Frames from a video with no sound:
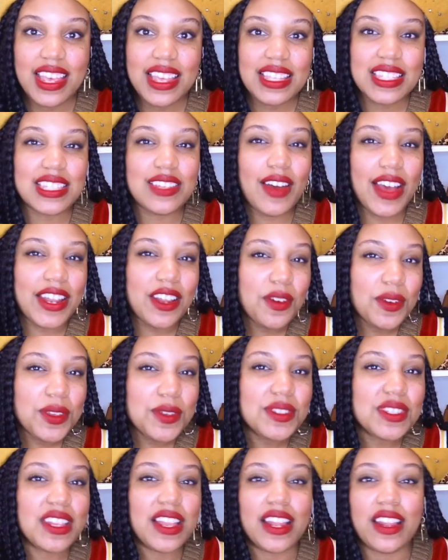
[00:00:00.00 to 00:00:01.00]
So I don't
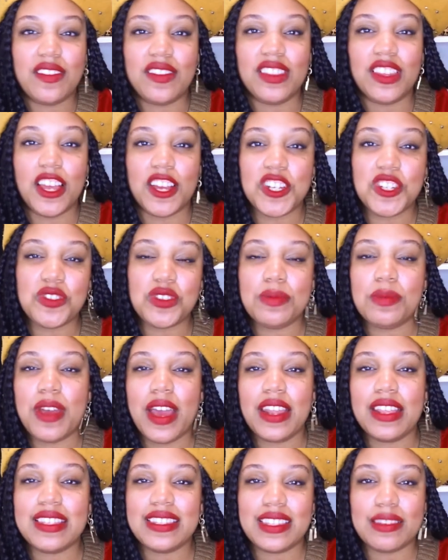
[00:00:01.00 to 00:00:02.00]
use a lot of luxury
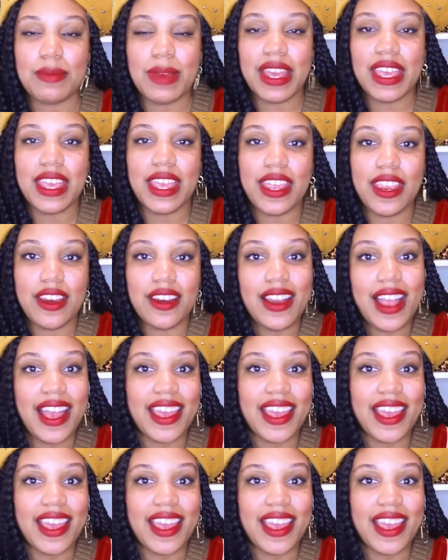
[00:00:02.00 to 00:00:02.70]
products in my hair.